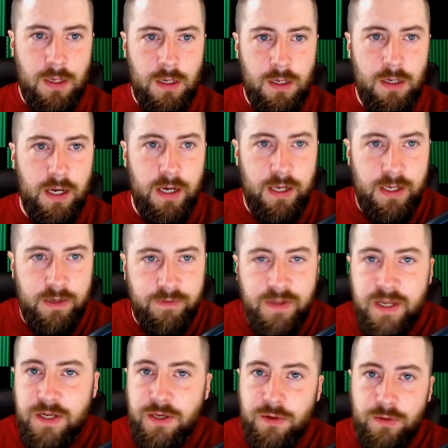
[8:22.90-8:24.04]
Uh, and if they
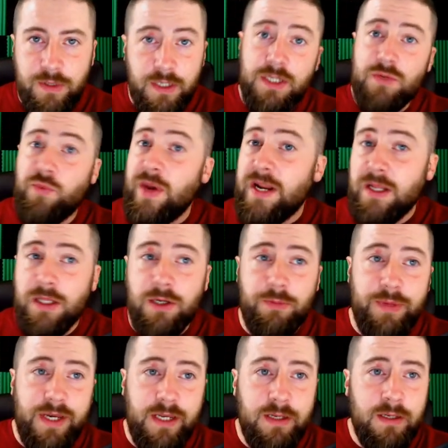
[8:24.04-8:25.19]
do, then just wait a little
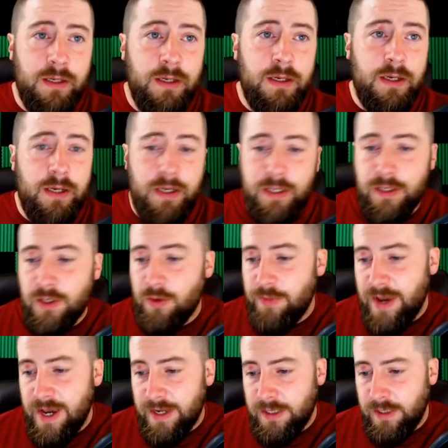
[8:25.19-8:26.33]
bit and then go
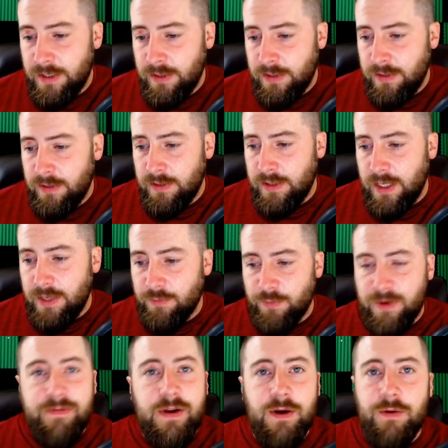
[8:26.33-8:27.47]
back and re
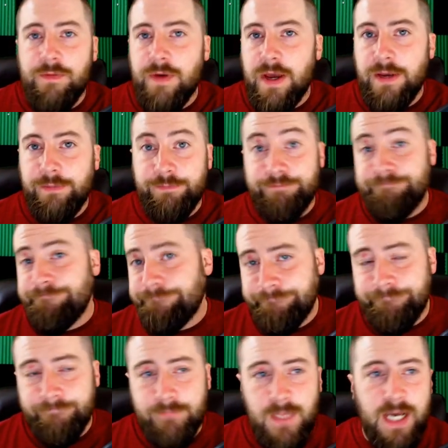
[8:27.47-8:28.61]
verify.
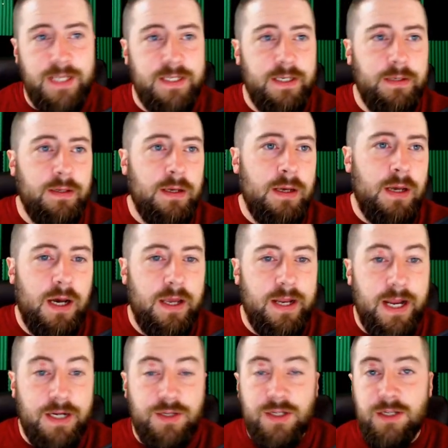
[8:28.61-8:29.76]
That's it. Uh, it
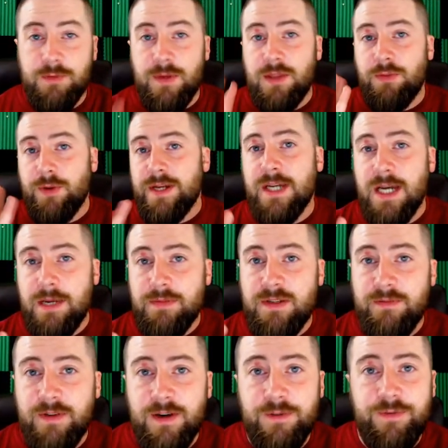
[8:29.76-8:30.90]
actually took me three times to
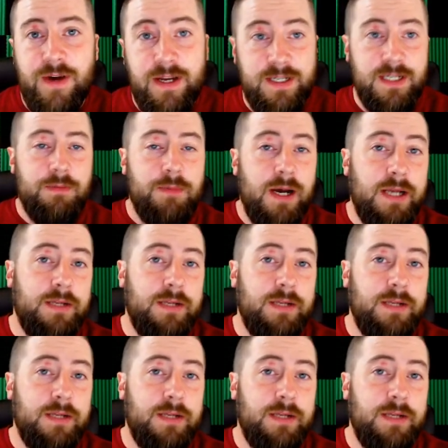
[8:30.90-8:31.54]
verify to get mine to